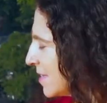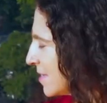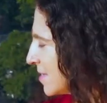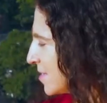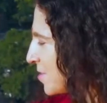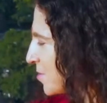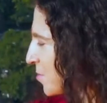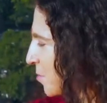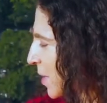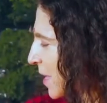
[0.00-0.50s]

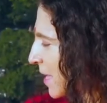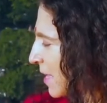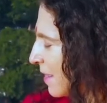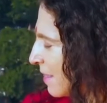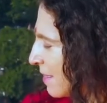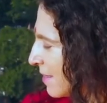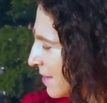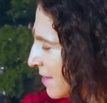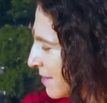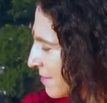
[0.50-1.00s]
Is the
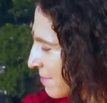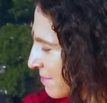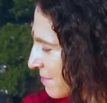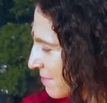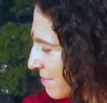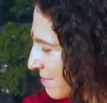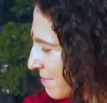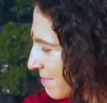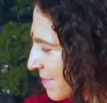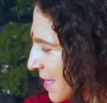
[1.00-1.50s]
way that
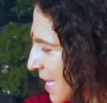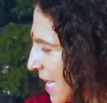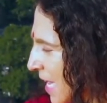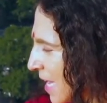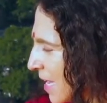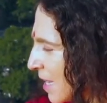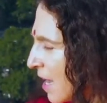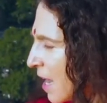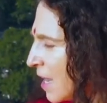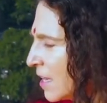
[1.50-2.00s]

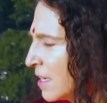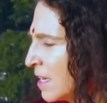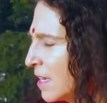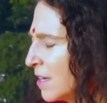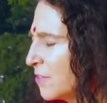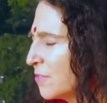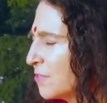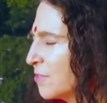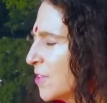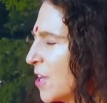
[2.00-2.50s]

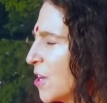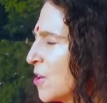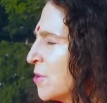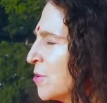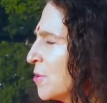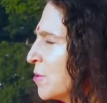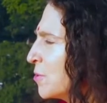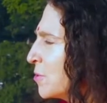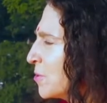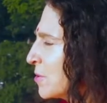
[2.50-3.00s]
Ganga
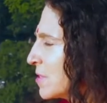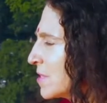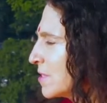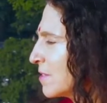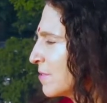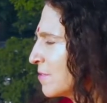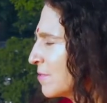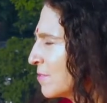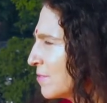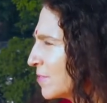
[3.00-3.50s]
flows
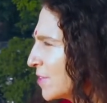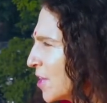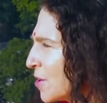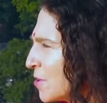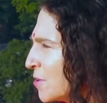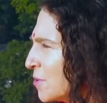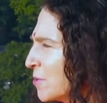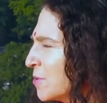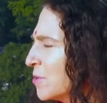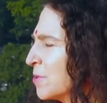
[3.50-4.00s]
and
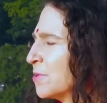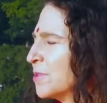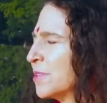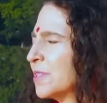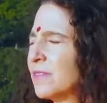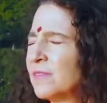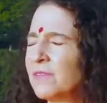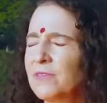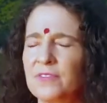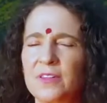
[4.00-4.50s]

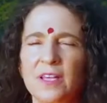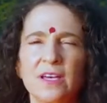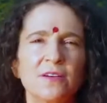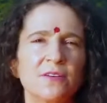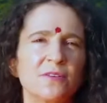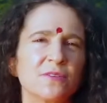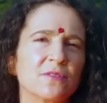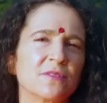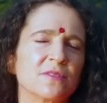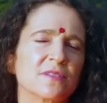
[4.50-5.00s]
flows and
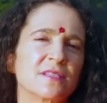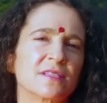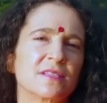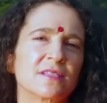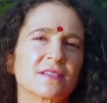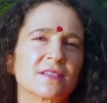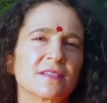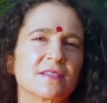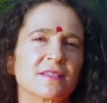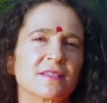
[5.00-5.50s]
flows.